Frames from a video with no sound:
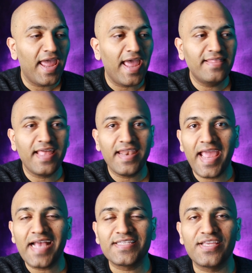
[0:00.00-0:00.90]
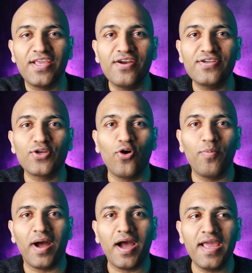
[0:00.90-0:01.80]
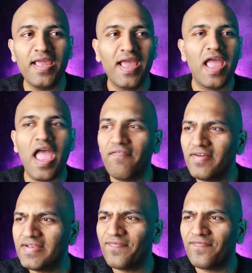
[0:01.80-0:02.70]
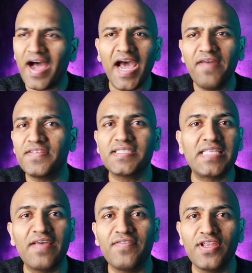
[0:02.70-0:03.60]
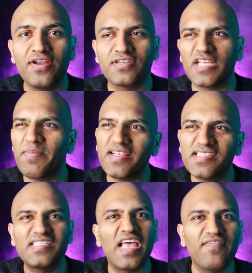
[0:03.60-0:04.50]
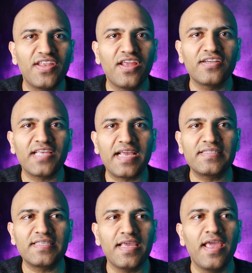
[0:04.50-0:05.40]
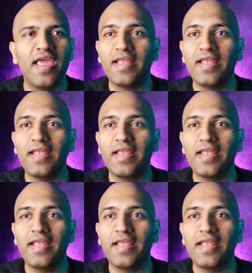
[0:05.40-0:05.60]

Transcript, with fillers: And then as years go by, every five to seven years, about seven years, I'd say,